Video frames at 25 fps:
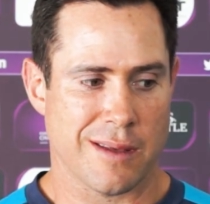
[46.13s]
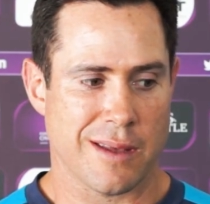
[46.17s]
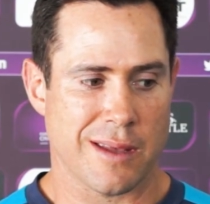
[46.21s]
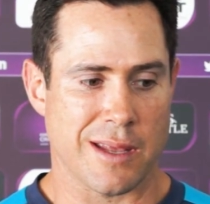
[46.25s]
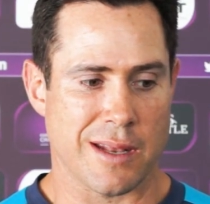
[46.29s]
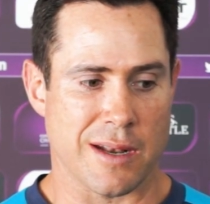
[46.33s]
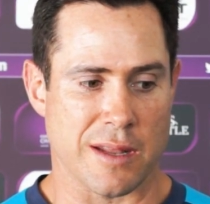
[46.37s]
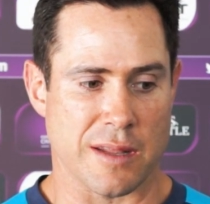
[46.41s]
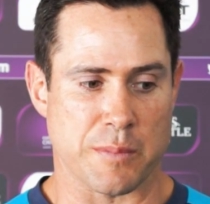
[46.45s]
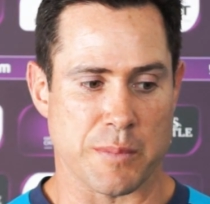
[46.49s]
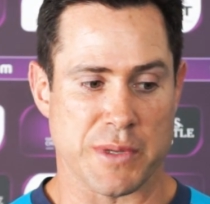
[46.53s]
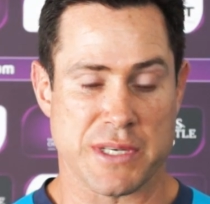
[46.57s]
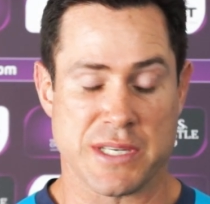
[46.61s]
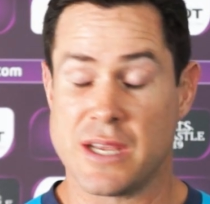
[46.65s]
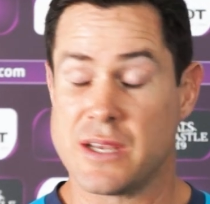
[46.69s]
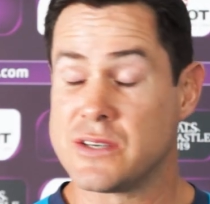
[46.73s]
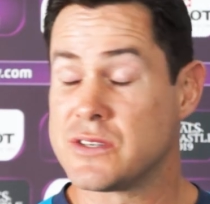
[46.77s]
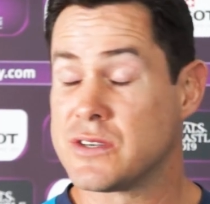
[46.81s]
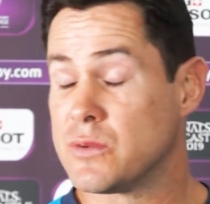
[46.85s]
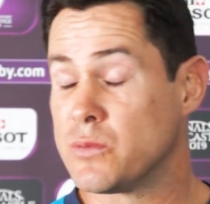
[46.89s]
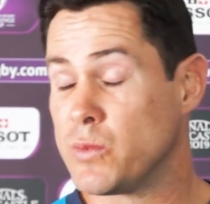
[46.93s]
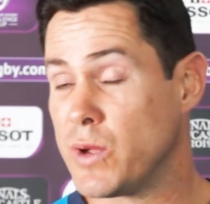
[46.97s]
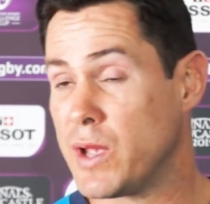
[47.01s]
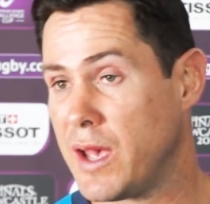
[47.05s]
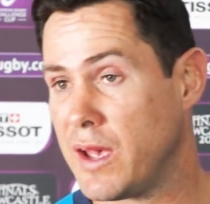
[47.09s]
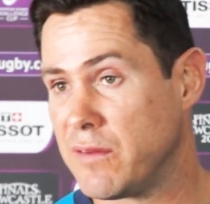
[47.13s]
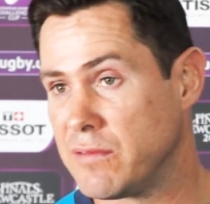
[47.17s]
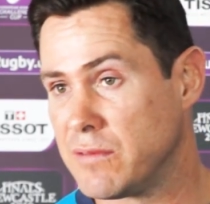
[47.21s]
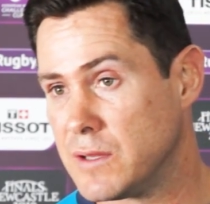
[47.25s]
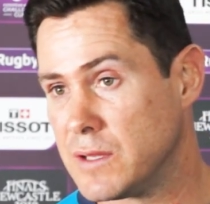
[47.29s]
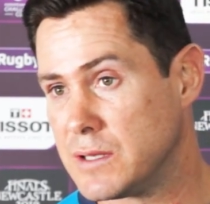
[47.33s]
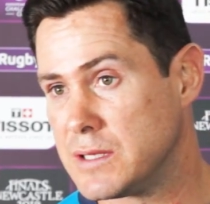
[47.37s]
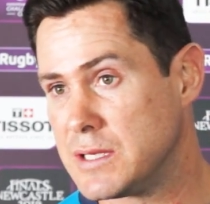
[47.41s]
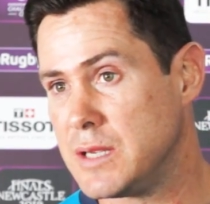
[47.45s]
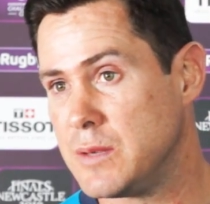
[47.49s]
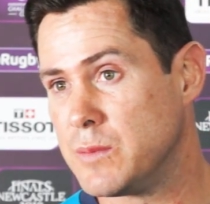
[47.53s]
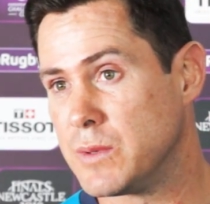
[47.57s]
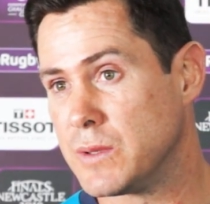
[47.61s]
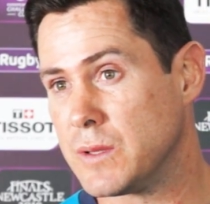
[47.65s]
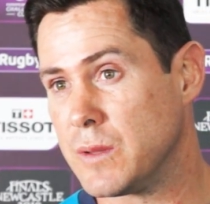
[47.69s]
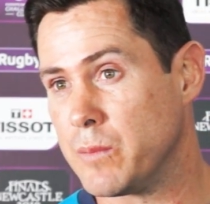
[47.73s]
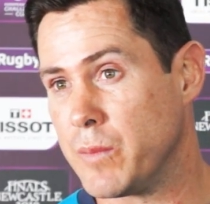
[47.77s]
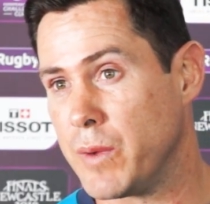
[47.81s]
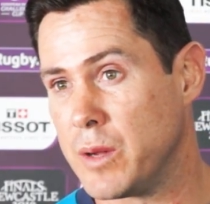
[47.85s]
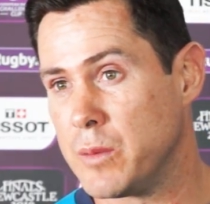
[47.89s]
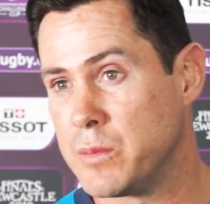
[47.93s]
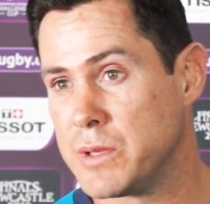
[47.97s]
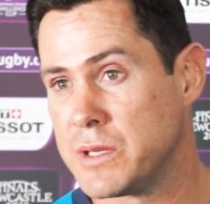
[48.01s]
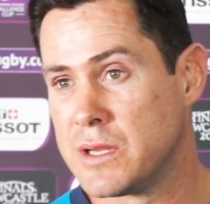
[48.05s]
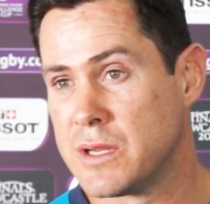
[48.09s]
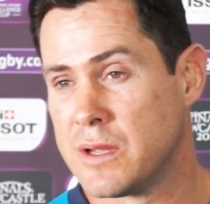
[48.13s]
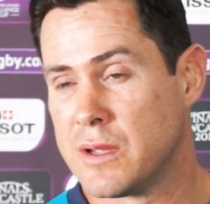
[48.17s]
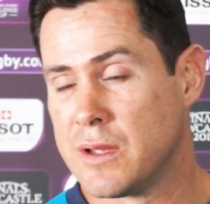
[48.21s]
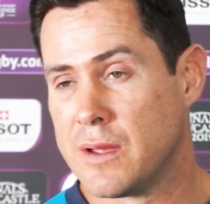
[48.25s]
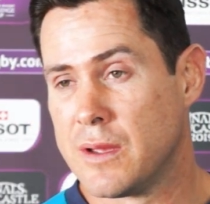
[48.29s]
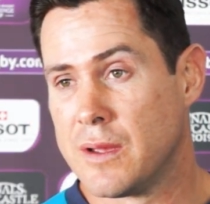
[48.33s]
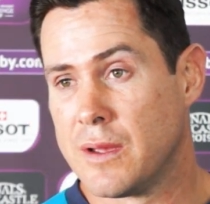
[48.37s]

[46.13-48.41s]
you know, the potential that we have in the team at the moment,